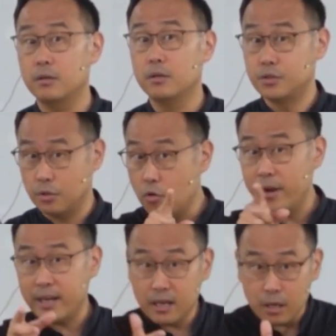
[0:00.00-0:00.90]
So go
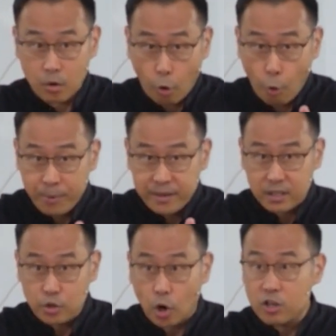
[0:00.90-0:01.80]
and open the
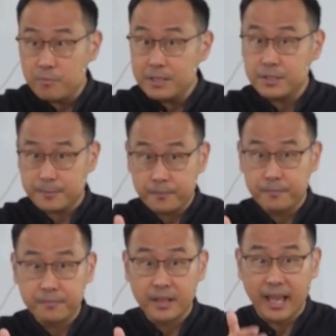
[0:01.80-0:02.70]
documents
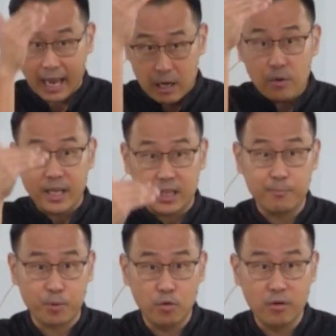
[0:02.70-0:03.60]
and look at the
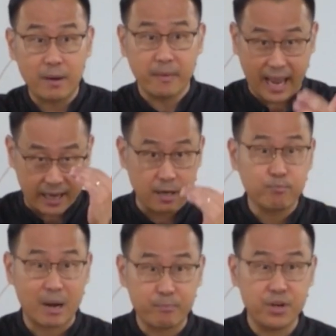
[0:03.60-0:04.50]
program and the
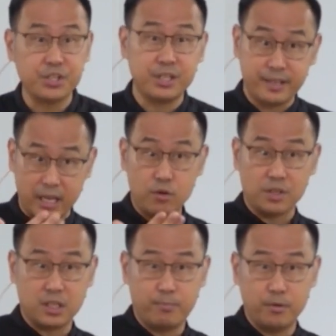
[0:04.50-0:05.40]
preparation that you are
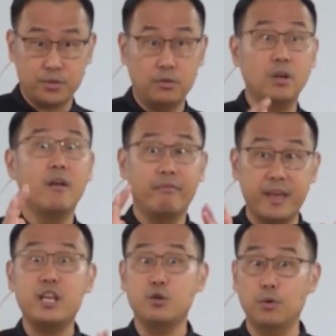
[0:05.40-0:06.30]
supposed to do. Then
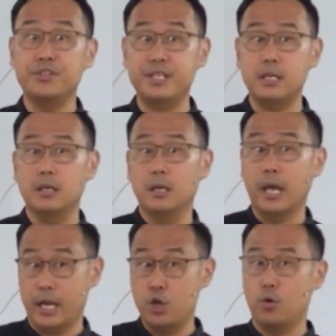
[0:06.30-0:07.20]
you will see
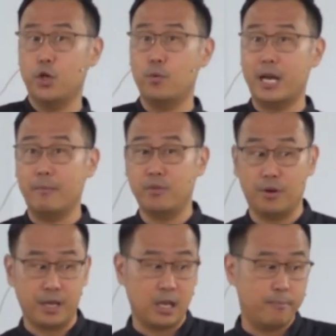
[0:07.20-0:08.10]
and you will know what I'm
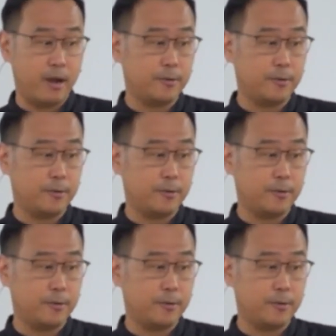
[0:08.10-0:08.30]
talking about.